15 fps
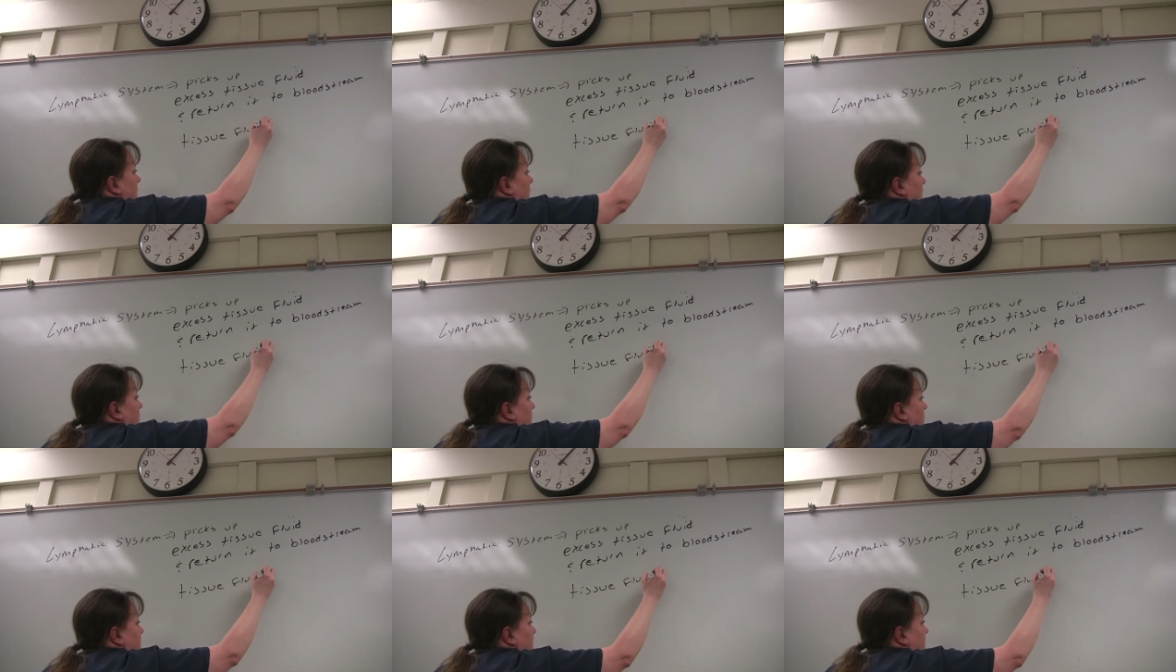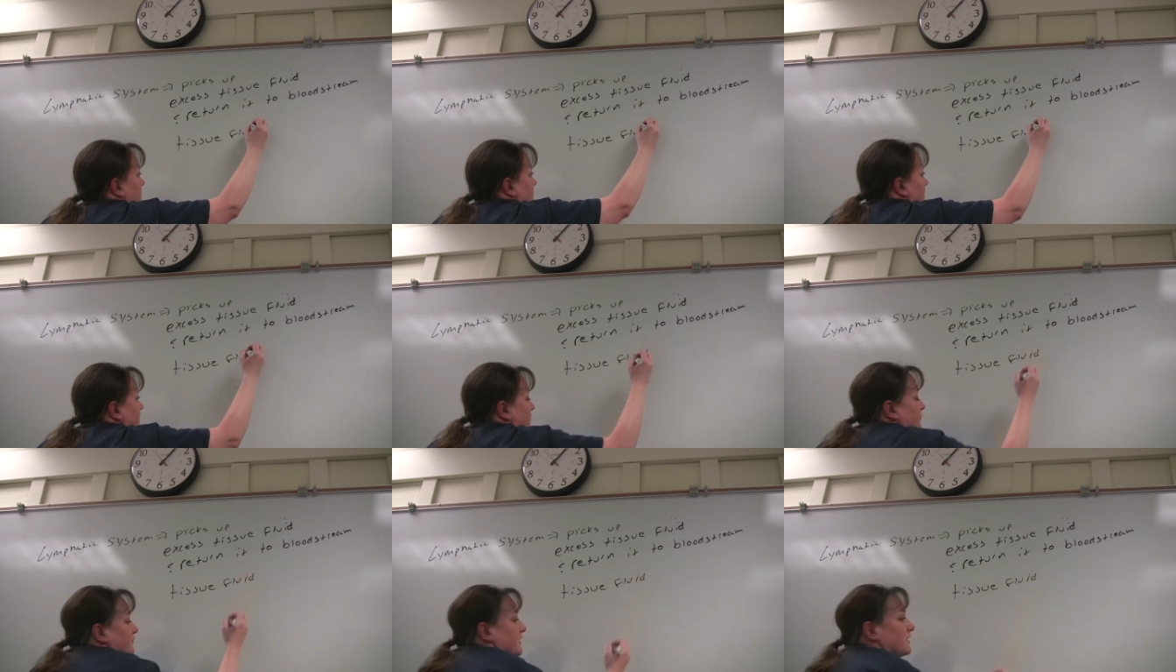Of course, that's got
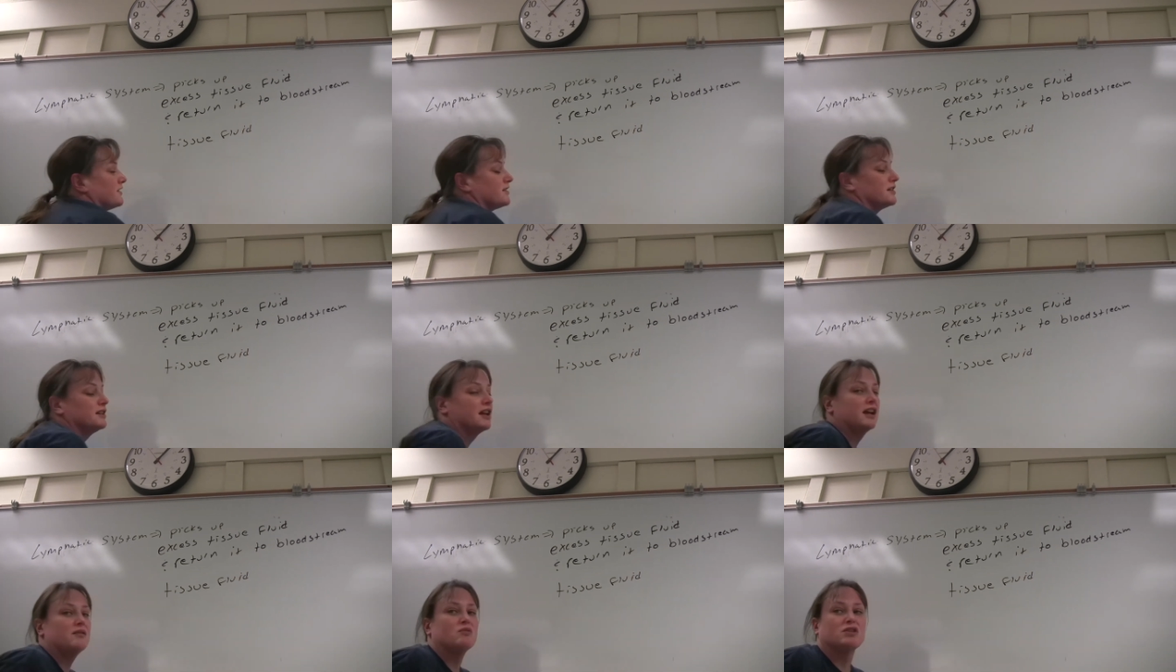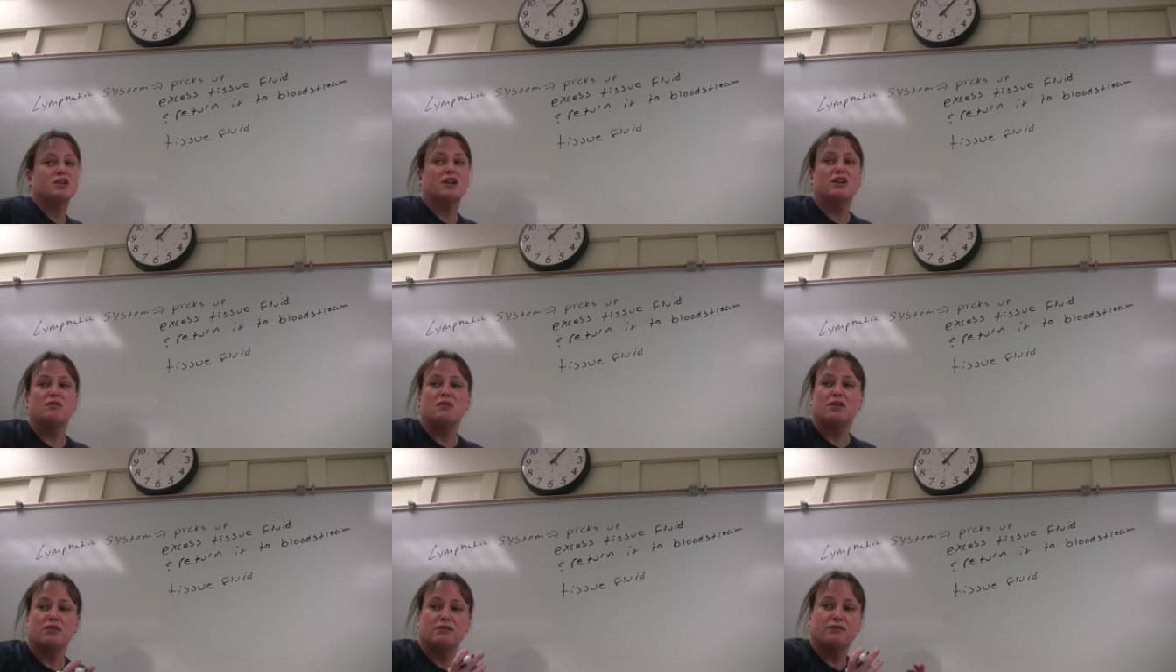a fancy name. We're talking
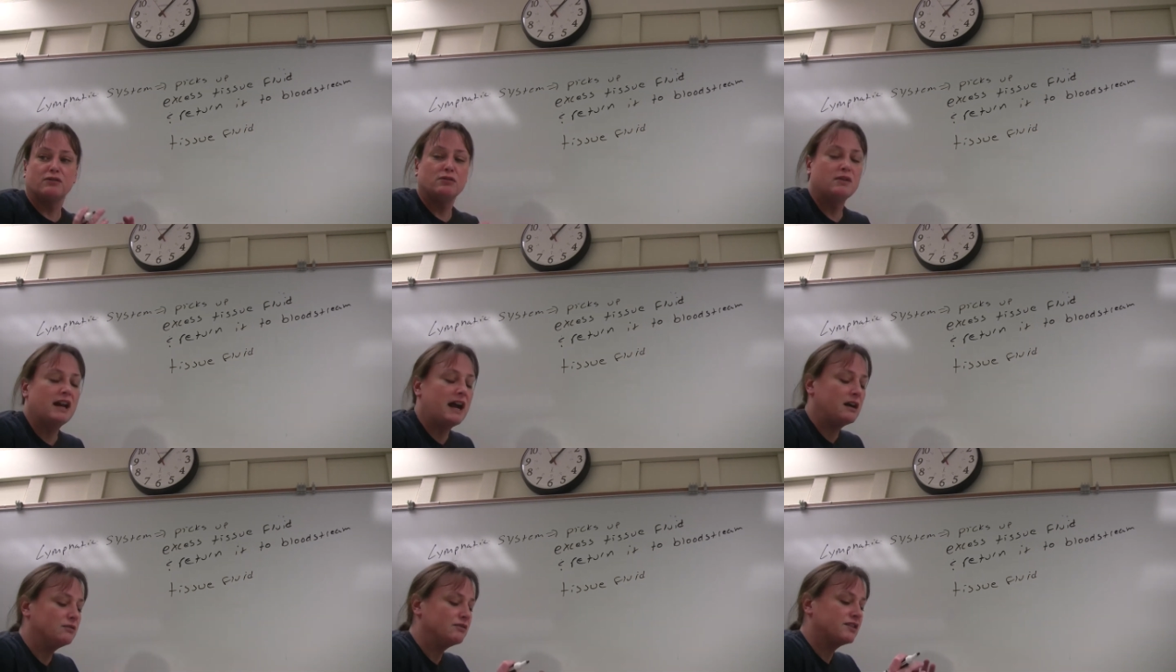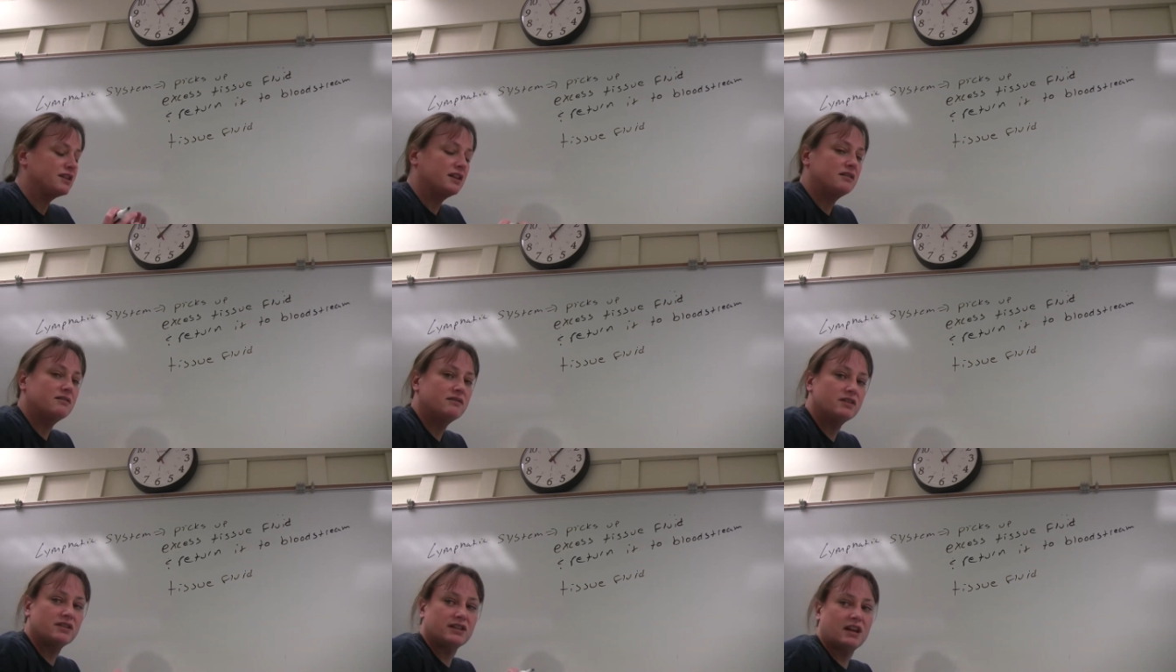about the fluid outside of
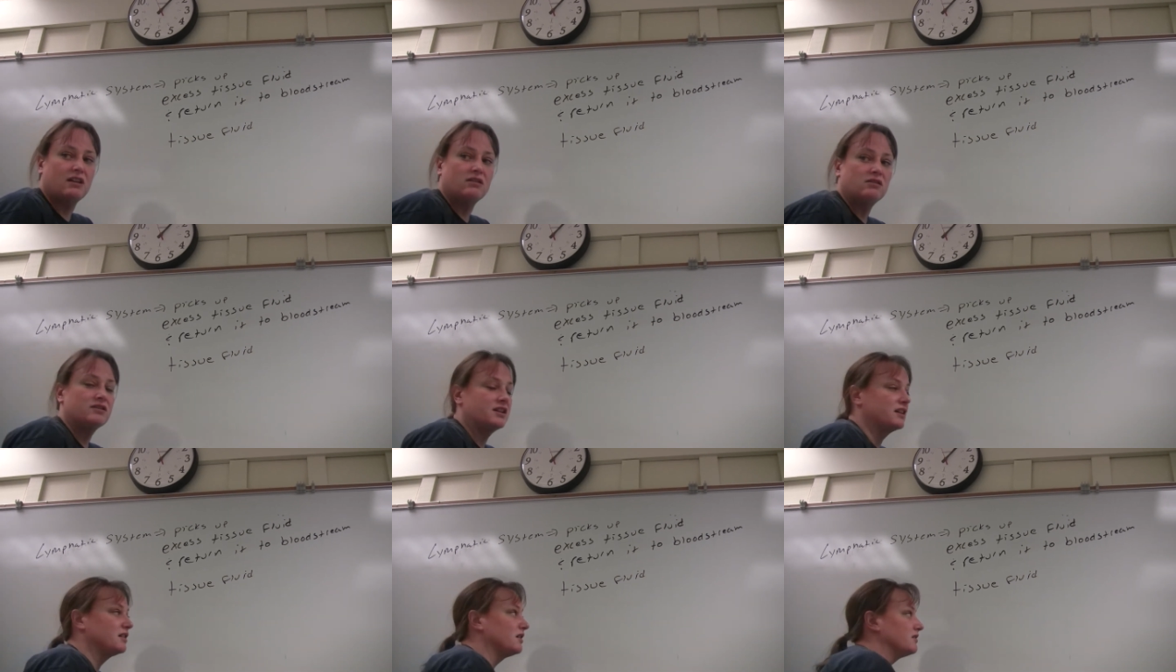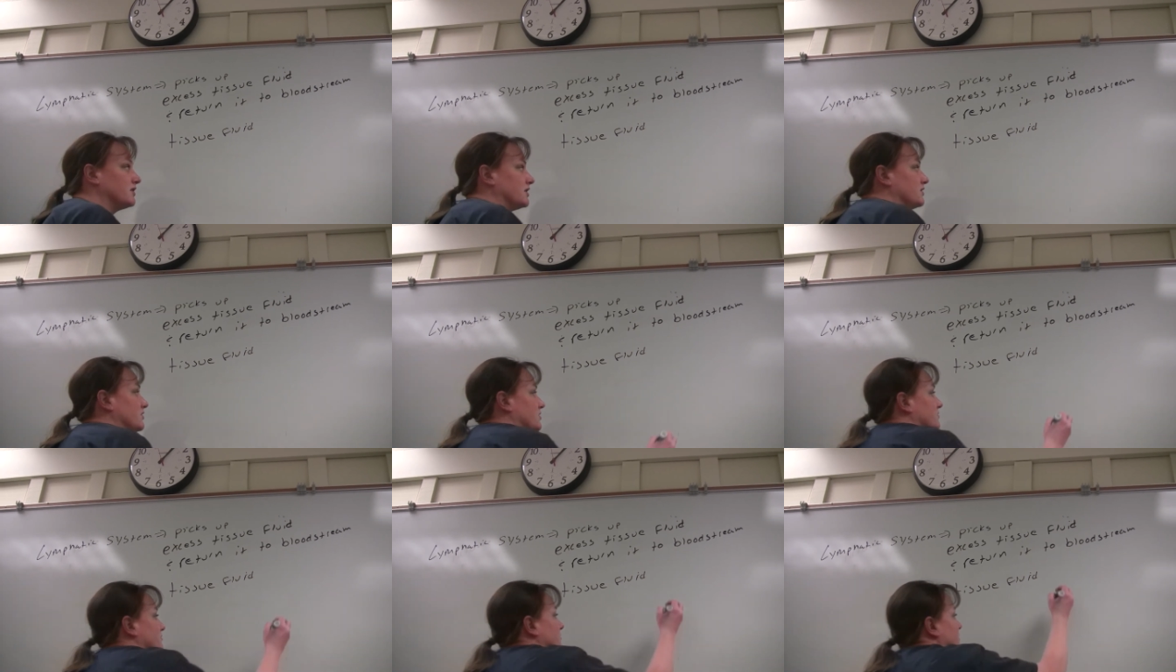the cells in our
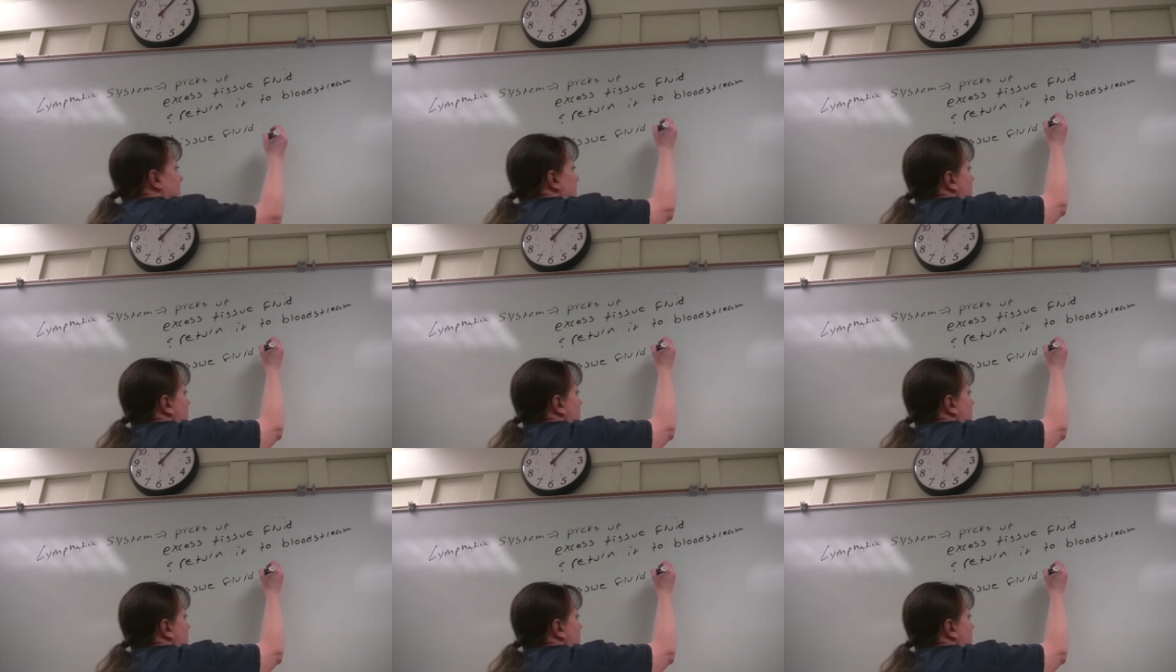tissues.